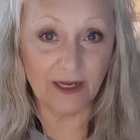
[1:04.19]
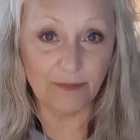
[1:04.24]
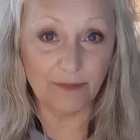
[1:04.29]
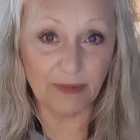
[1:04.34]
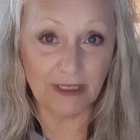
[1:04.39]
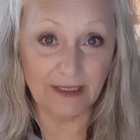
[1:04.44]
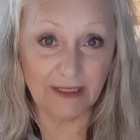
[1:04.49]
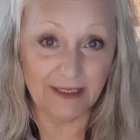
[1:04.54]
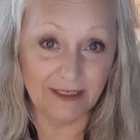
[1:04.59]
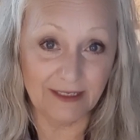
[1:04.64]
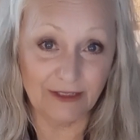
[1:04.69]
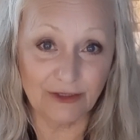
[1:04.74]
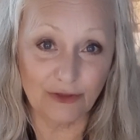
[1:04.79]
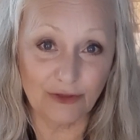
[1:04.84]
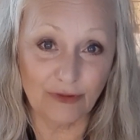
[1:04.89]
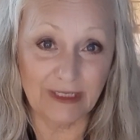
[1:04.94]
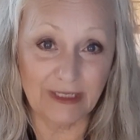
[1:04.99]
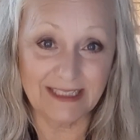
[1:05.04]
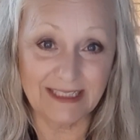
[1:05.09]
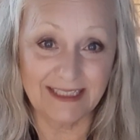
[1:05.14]
of little
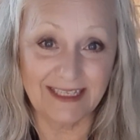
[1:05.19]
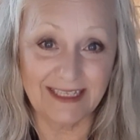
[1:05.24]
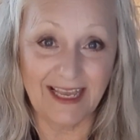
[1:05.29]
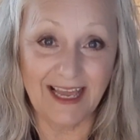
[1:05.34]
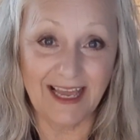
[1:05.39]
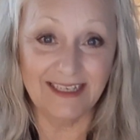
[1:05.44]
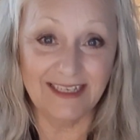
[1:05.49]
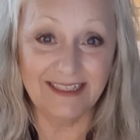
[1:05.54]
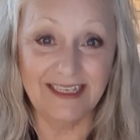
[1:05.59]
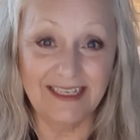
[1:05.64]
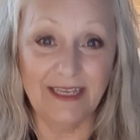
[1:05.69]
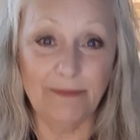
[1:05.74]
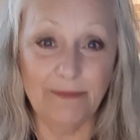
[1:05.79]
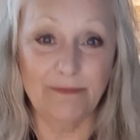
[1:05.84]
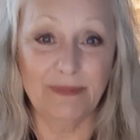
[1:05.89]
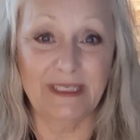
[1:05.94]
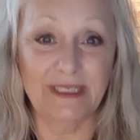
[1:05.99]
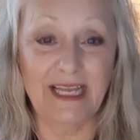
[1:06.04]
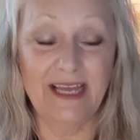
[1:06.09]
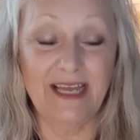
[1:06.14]
tricks and
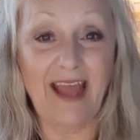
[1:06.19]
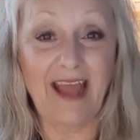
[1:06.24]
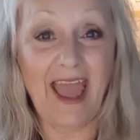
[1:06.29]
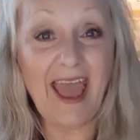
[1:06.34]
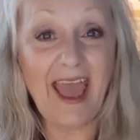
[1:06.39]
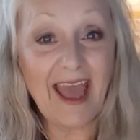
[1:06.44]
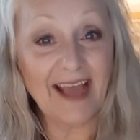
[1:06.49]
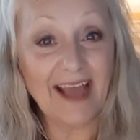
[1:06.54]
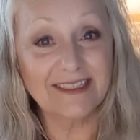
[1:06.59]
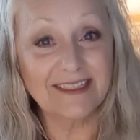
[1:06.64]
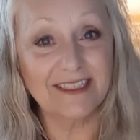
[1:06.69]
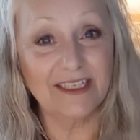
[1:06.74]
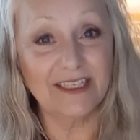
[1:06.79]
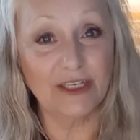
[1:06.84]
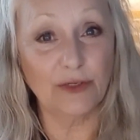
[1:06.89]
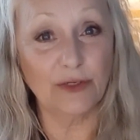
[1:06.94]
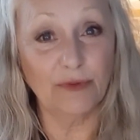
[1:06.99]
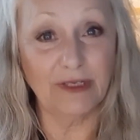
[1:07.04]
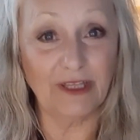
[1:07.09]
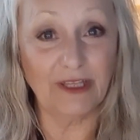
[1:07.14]
tips and hacks that are
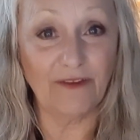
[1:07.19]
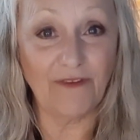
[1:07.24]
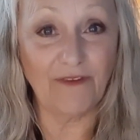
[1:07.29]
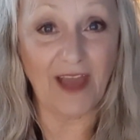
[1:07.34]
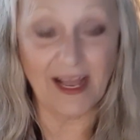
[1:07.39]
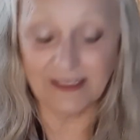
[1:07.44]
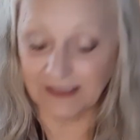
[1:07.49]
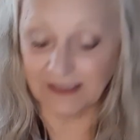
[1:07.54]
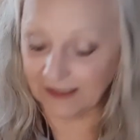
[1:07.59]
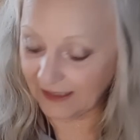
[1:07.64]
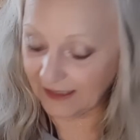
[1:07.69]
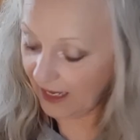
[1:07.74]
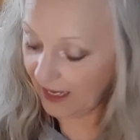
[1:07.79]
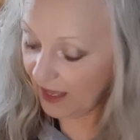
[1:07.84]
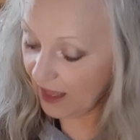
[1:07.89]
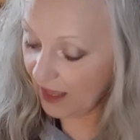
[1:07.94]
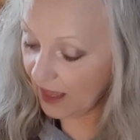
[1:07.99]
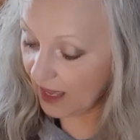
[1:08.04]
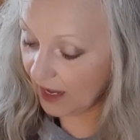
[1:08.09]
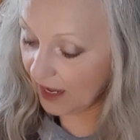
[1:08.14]
really fast.
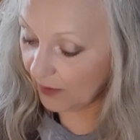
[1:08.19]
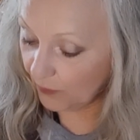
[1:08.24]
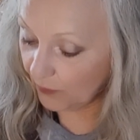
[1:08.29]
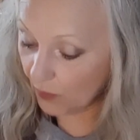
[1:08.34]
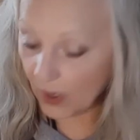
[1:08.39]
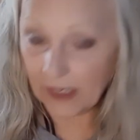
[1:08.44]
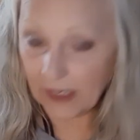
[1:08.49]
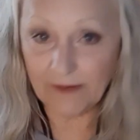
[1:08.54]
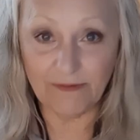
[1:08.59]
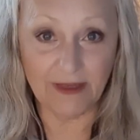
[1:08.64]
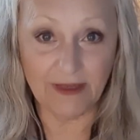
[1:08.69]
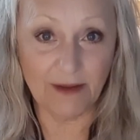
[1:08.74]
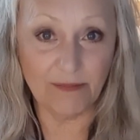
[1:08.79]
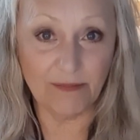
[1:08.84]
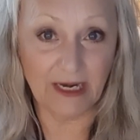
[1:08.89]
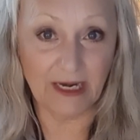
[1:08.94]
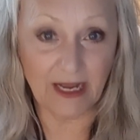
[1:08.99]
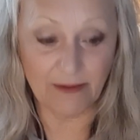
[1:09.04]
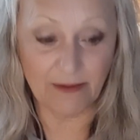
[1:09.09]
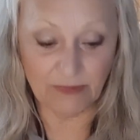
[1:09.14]
One of them
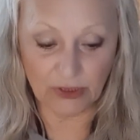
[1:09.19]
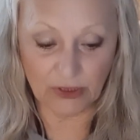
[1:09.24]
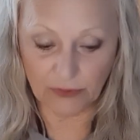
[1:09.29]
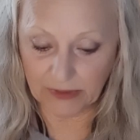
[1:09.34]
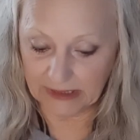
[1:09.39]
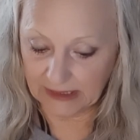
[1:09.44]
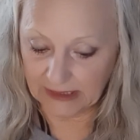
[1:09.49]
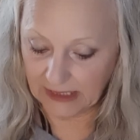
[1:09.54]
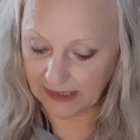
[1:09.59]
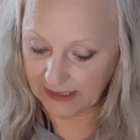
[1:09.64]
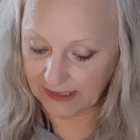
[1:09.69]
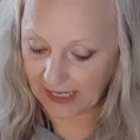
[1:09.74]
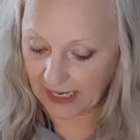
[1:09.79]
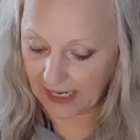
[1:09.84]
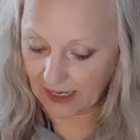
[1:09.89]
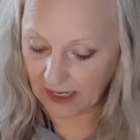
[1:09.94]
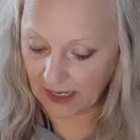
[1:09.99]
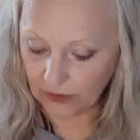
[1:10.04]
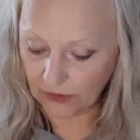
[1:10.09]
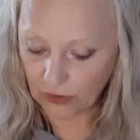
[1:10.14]
that I'm doing today,
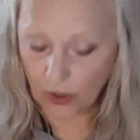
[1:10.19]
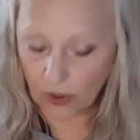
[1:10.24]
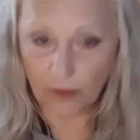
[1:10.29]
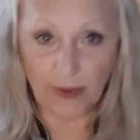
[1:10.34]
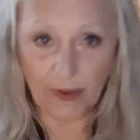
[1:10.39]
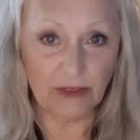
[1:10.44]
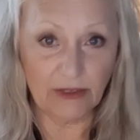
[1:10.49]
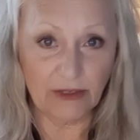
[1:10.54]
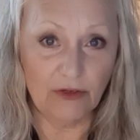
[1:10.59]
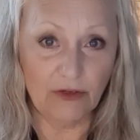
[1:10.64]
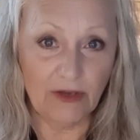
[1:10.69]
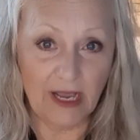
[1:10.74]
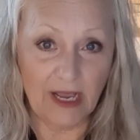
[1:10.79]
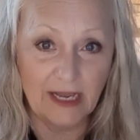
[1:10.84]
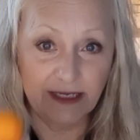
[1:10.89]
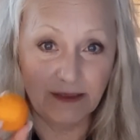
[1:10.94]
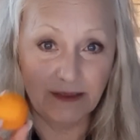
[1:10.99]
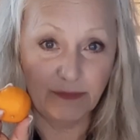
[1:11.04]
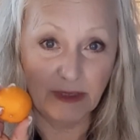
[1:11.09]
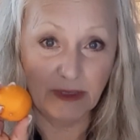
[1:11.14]
I don't know about you
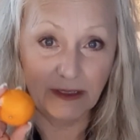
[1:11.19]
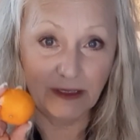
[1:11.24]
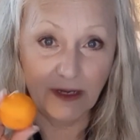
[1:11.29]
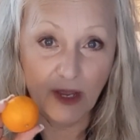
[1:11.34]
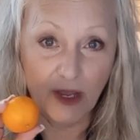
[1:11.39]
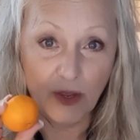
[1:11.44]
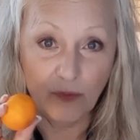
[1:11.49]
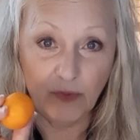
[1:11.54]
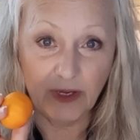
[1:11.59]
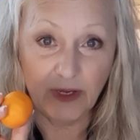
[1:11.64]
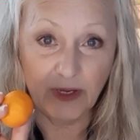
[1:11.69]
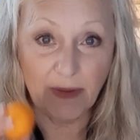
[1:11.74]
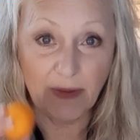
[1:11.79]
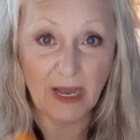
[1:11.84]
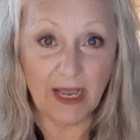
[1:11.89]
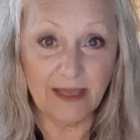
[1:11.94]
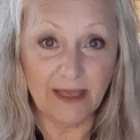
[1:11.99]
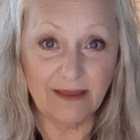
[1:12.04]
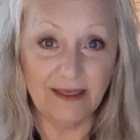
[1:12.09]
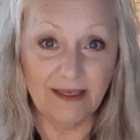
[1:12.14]
guys, but we
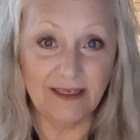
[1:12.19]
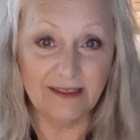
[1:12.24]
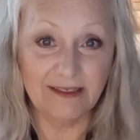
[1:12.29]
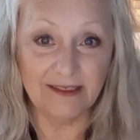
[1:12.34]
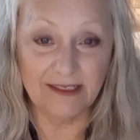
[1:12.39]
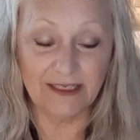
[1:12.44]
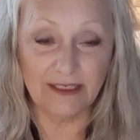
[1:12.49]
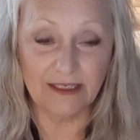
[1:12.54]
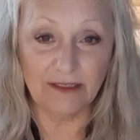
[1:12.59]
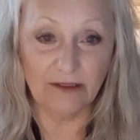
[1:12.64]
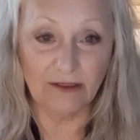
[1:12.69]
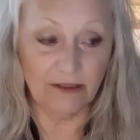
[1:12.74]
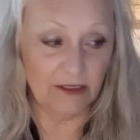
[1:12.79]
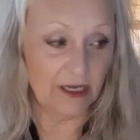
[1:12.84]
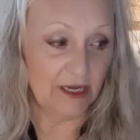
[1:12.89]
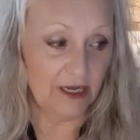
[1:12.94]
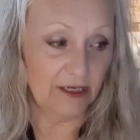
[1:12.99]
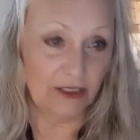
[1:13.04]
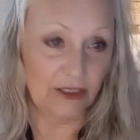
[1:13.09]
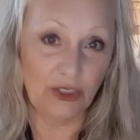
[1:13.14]
buy these little
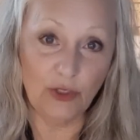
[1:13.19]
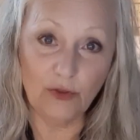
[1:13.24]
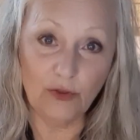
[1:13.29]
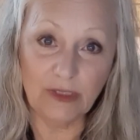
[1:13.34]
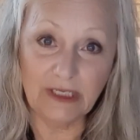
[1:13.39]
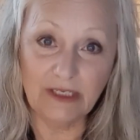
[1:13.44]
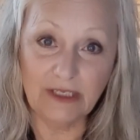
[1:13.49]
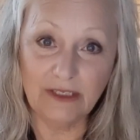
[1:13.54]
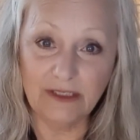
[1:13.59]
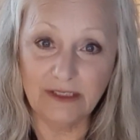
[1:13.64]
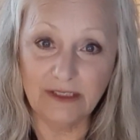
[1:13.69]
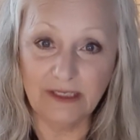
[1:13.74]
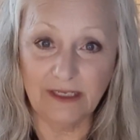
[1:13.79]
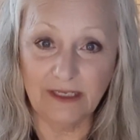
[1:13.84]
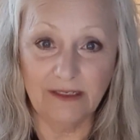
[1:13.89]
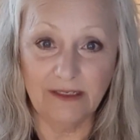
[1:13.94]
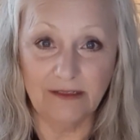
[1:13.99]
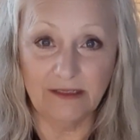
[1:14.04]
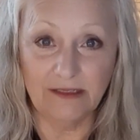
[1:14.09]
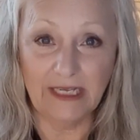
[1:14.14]
cuties
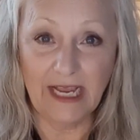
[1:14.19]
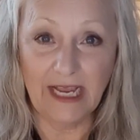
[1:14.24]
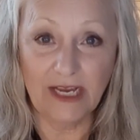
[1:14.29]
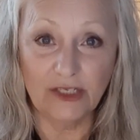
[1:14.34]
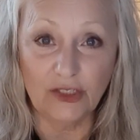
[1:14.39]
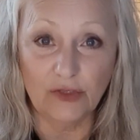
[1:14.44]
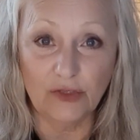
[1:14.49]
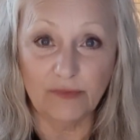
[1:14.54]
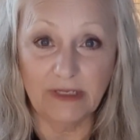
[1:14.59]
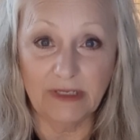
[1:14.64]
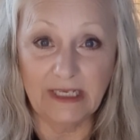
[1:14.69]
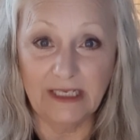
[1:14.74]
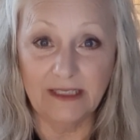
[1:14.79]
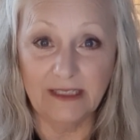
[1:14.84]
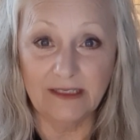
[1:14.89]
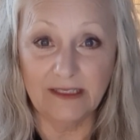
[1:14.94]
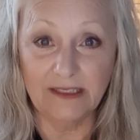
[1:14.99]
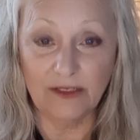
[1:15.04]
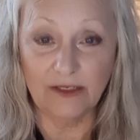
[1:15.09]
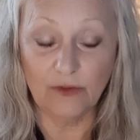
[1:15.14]
and
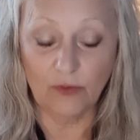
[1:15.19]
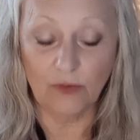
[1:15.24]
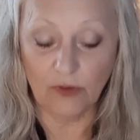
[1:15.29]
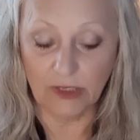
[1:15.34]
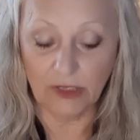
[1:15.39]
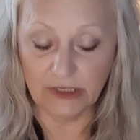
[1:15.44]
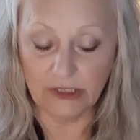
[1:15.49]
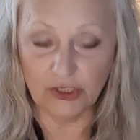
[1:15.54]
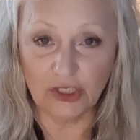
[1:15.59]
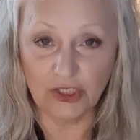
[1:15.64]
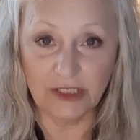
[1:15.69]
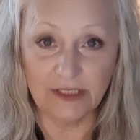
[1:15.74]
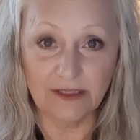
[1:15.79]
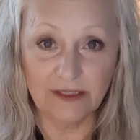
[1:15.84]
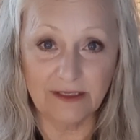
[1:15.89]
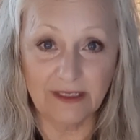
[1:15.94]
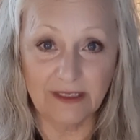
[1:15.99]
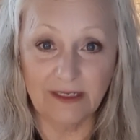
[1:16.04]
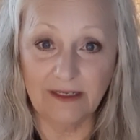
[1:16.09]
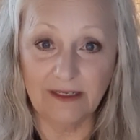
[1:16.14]
tangerines and oranges
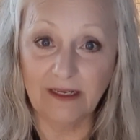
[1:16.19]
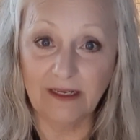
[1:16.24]
and